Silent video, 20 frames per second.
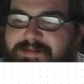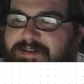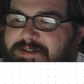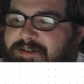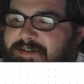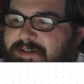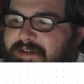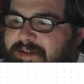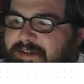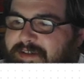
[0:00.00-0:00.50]
and
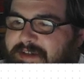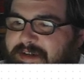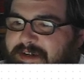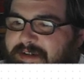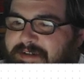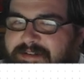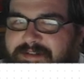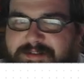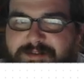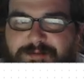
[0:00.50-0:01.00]
shit like that.
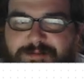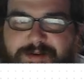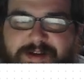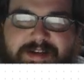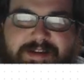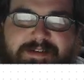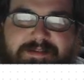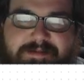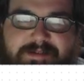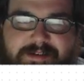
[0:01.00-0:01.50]
He's a great
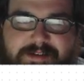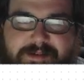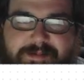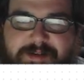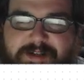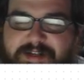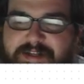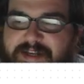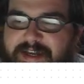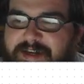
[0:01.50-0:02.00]

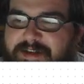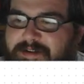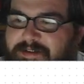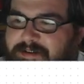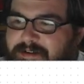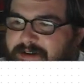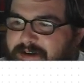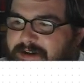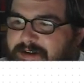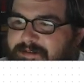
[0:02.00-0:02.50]
communicator
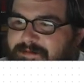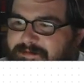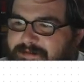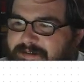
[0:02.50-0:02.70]
of